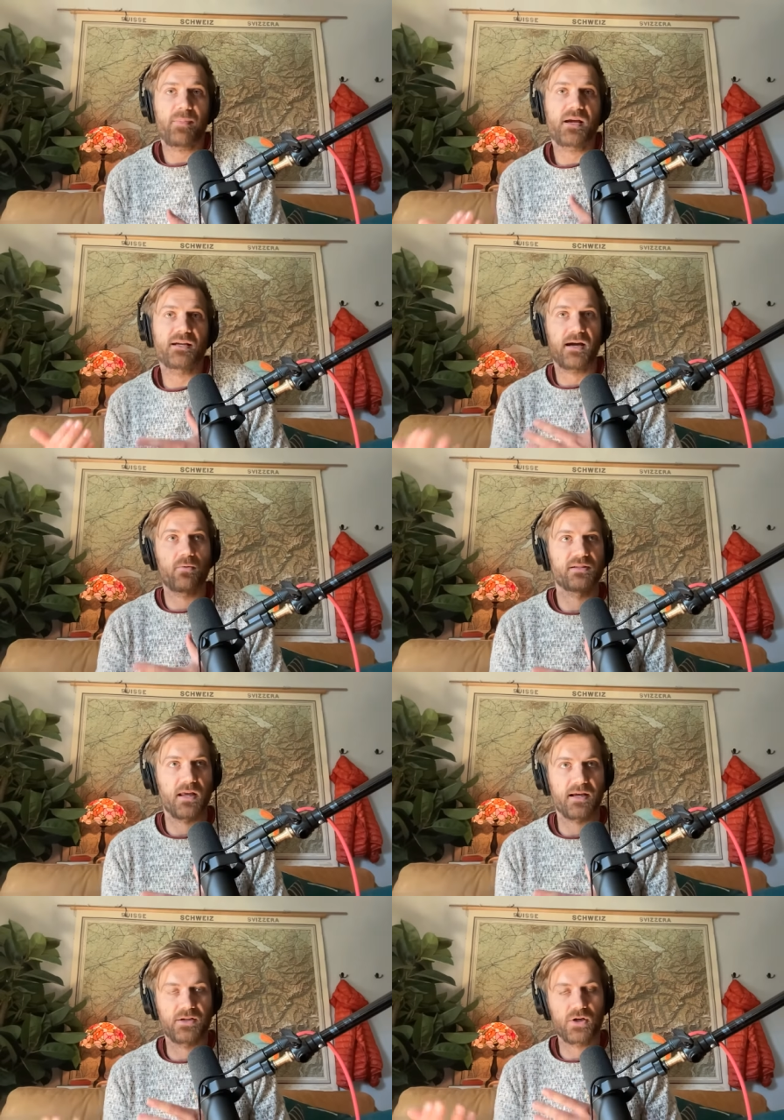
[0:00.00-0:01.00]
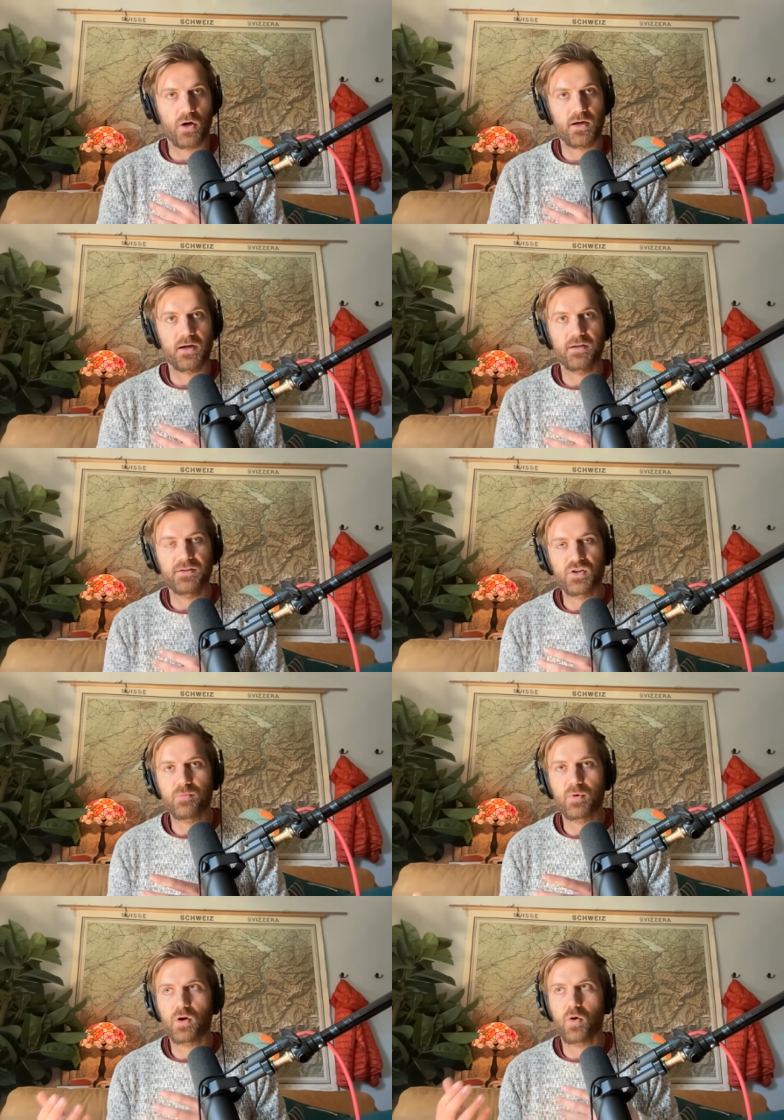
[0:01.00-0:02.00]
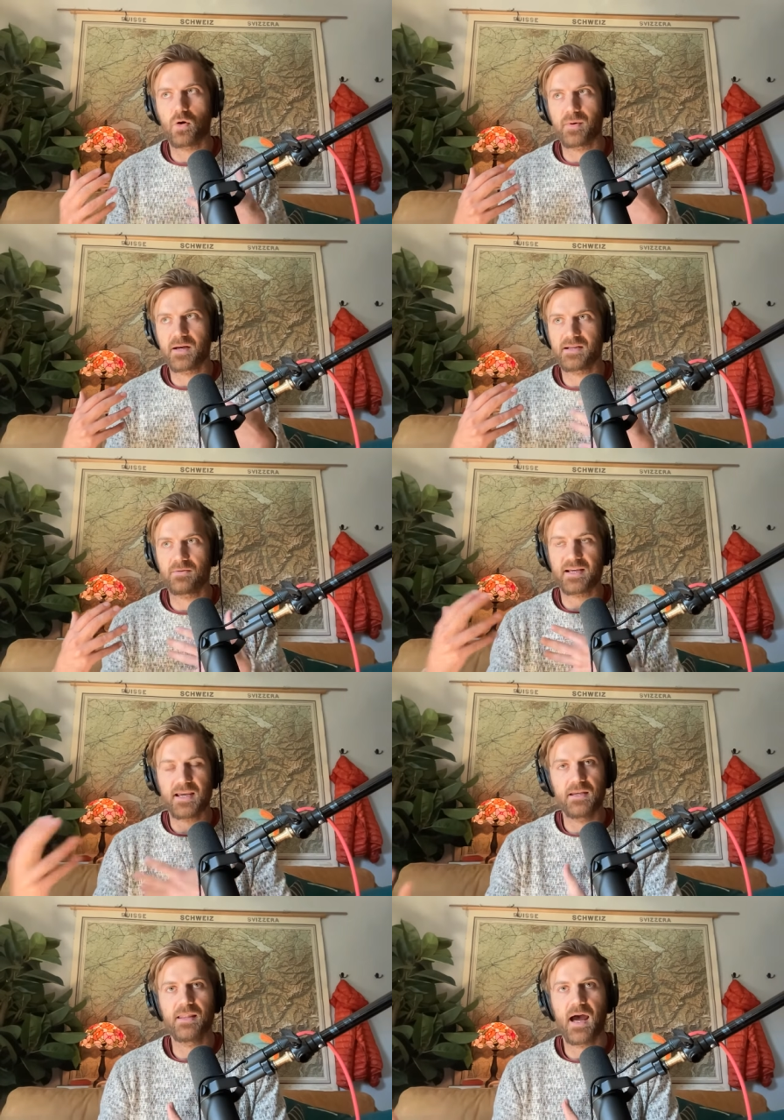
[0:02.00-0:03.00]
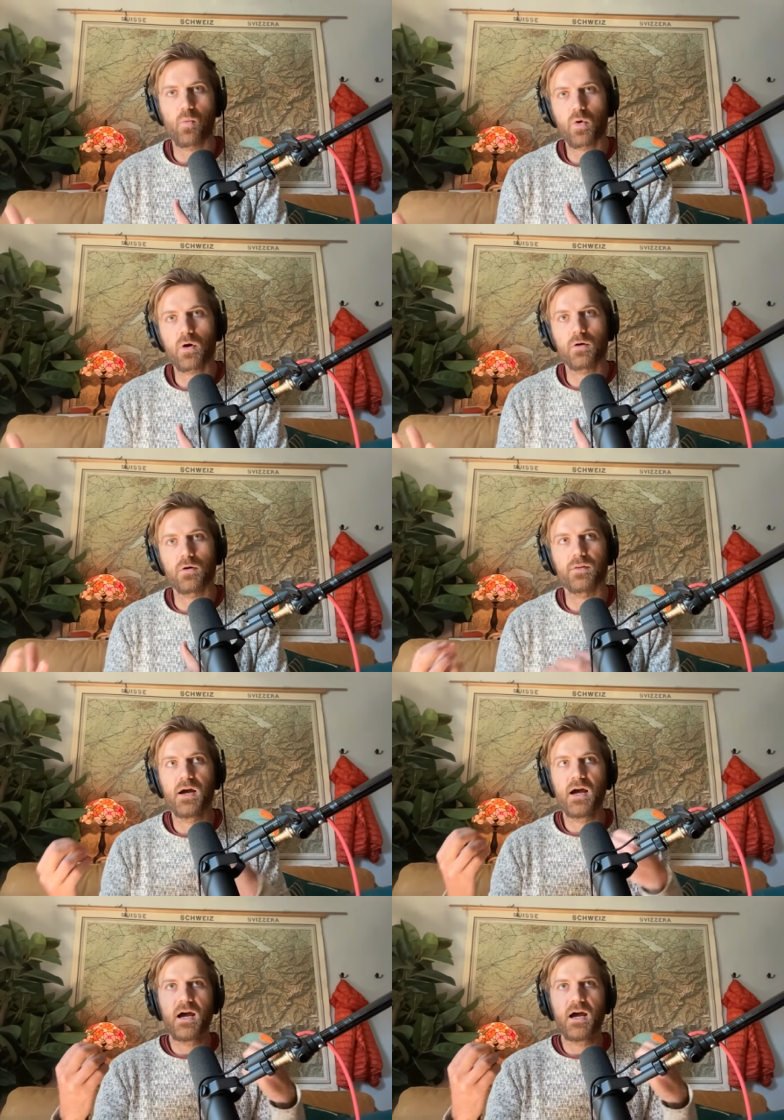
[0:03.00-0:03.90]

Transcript: because I was like a target consumer or because I was like in that world.